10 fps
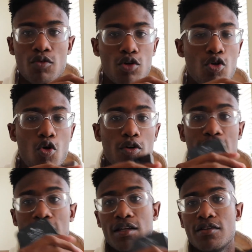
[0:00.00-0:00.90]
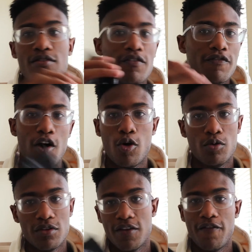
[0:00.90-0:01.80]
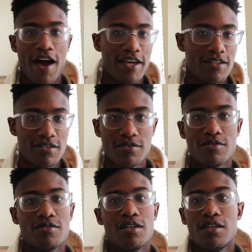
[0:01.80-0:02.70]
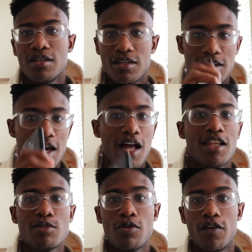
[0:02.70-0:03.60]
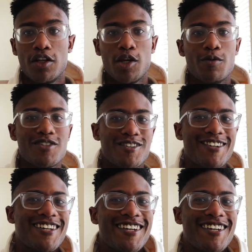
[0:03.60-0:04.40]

recording phone device. Yeah, let's move on to number 2.